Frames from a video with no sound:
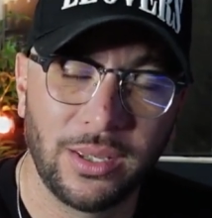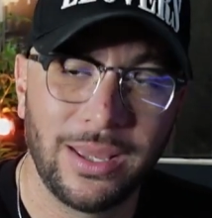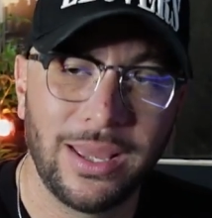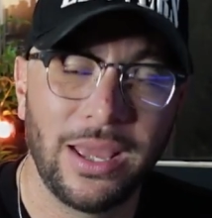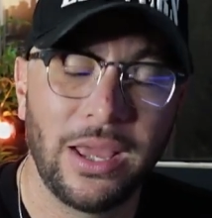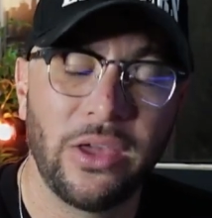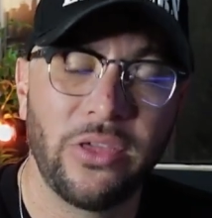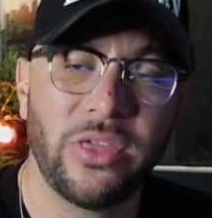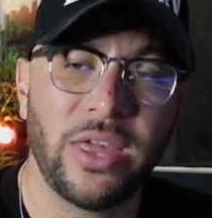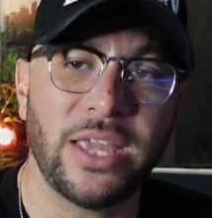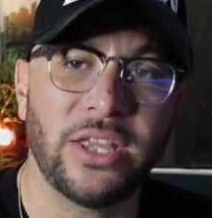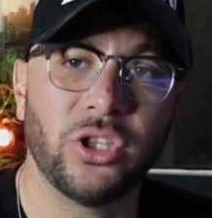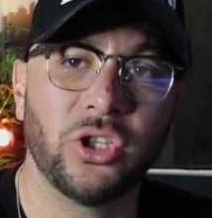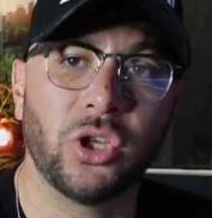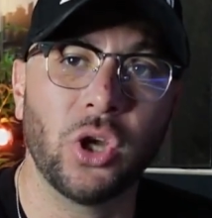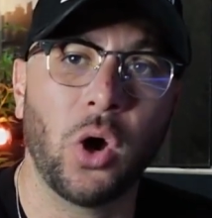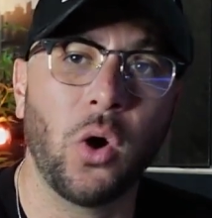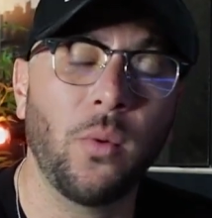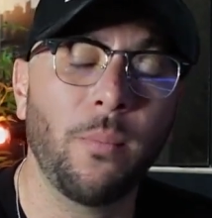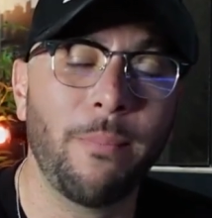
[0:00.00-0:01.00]
They
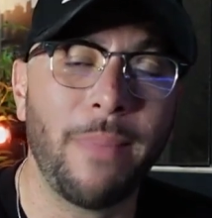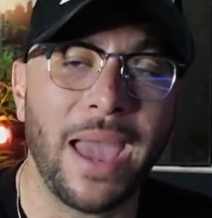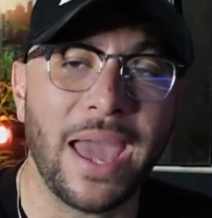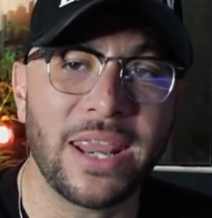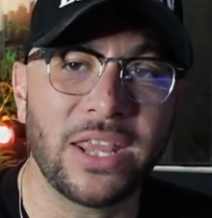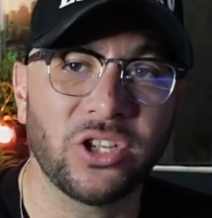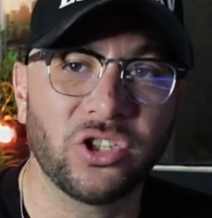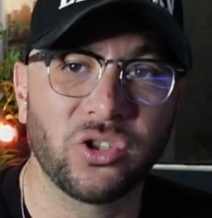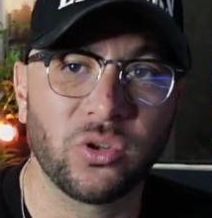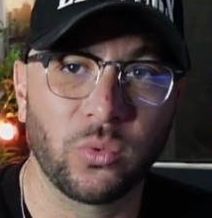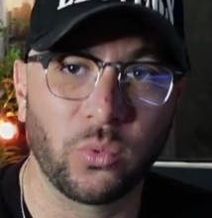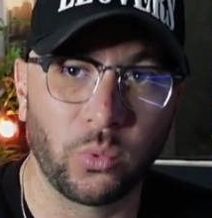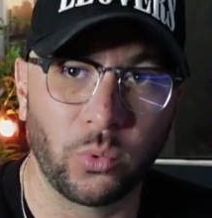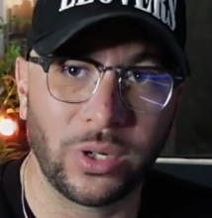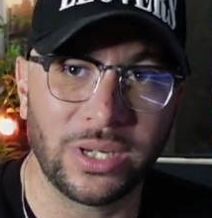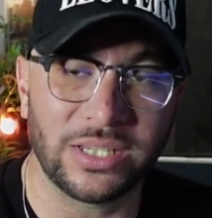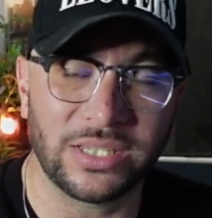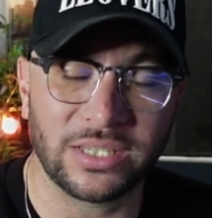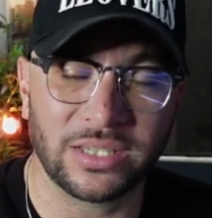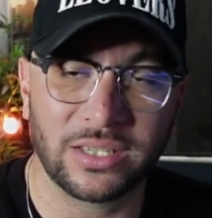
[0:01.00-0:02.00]
don't manage
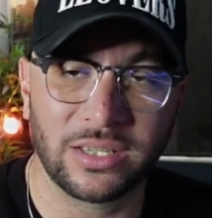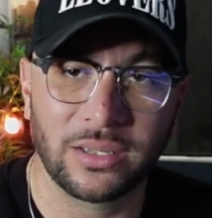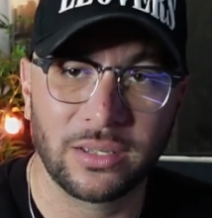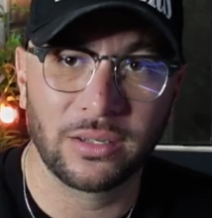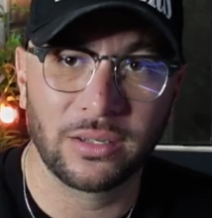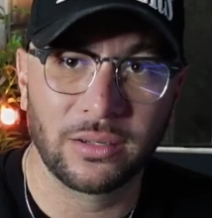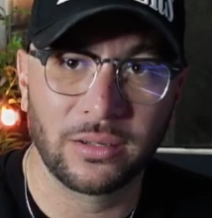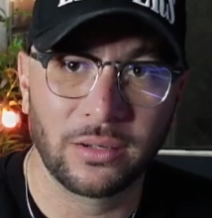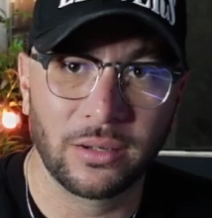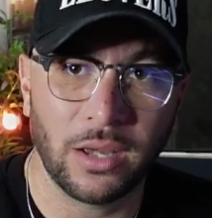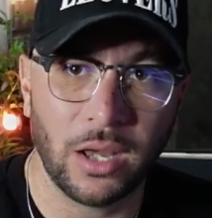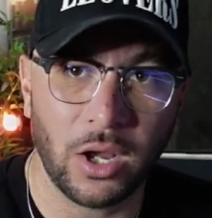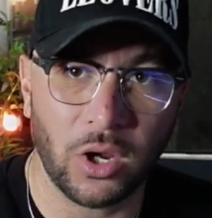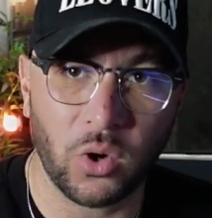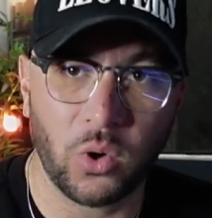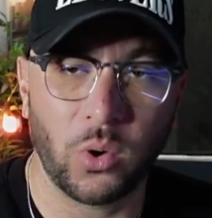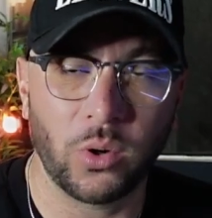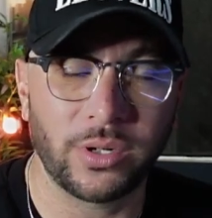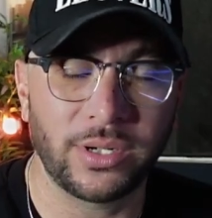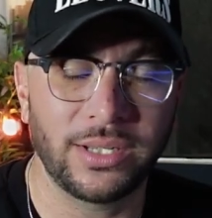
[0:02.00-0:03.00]
risk
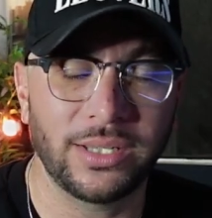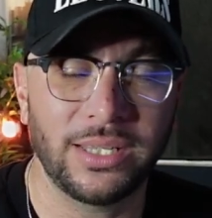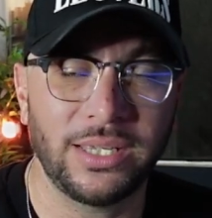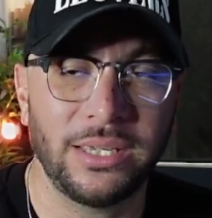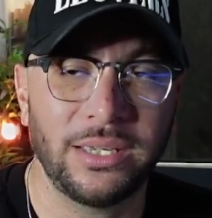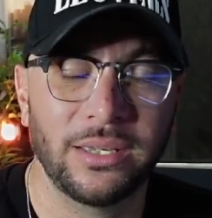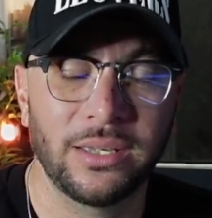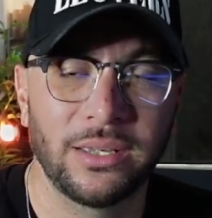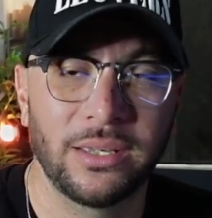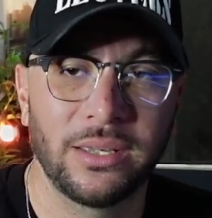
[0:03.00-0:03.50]
accordingly.